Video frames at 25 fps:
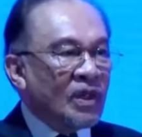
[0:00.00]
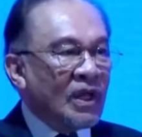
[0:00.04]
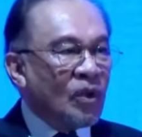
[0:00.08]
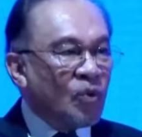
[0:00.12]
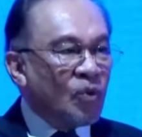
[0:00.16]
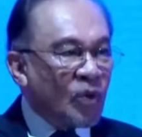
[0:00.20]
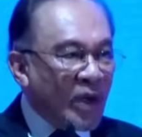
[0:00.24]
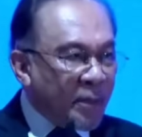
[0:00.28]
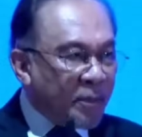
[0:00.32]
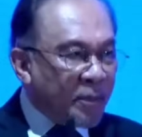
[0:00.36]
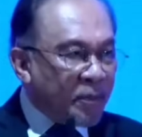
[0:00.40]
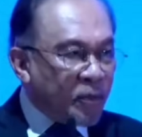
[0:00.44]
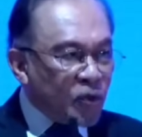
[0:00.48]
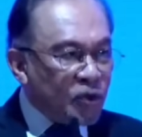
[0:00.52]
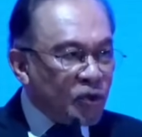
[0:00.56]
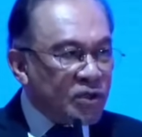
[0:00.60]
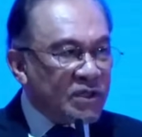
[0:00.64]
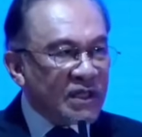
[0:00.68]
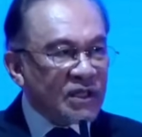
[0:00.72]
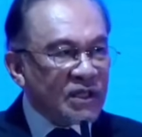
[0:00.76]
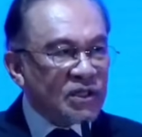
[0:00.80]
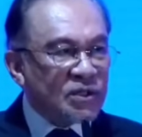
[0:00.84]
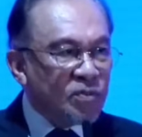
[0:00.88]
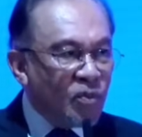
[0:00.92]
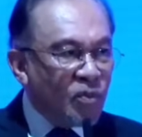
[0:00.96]
If we approach
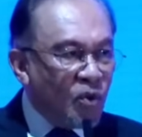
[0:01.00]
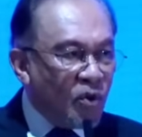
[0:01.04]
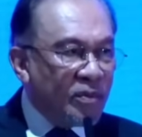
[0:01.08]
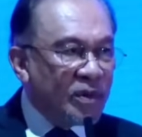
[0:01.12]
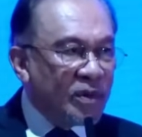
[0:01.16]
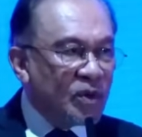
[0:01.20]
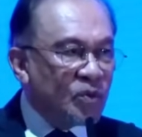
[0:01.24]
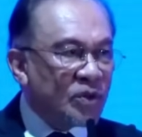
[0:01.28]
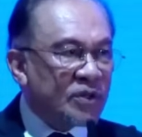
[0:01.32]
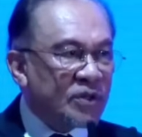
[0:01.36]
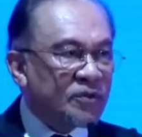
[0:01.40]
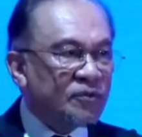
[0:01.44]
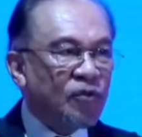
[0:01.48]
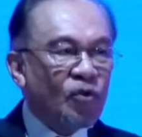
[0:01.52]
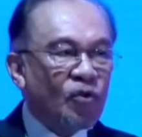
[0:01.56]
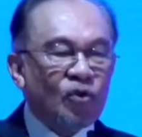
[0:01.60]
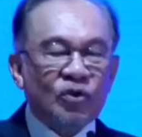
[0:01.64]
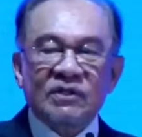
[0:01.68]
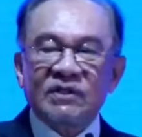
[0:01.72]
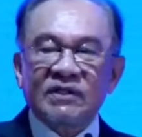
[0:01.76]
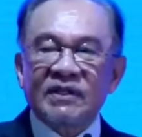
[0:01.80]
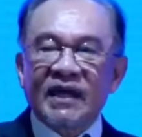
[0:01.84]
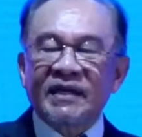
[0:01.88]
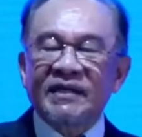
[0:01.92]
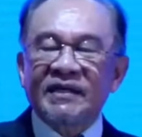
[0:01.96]
this moment with
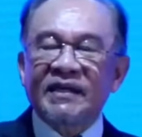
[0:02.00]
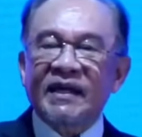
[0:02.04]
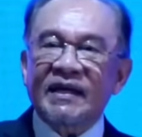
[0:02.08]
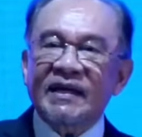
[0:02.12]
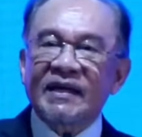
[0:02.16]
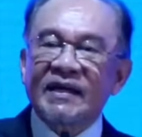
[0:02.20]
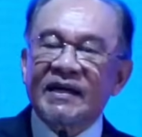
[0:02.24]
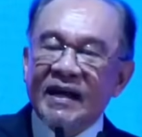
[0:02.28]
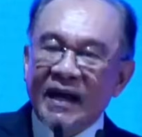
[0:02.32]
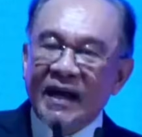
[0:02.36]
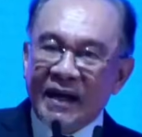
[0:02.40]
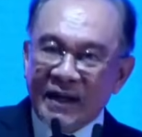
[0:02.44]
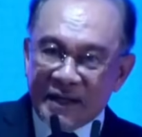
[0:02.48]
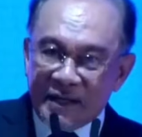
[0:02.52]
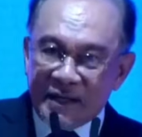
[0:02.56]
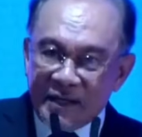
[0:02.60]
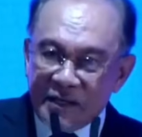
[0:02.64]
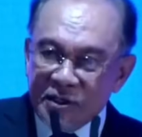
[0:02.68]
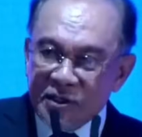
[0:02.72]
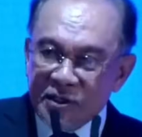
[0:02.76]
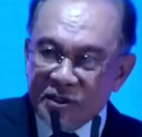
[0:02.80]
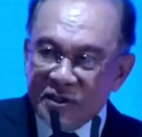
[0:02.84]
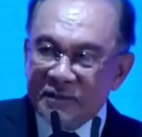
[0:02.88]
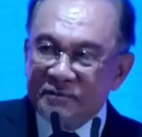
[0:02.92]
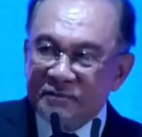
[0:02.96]
foresight and
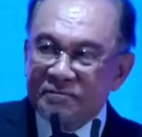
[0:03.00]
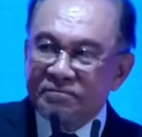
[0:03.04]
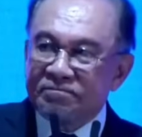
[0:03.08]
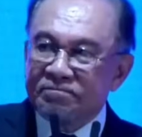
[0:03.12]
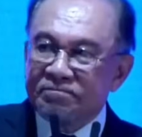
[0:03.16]
courage,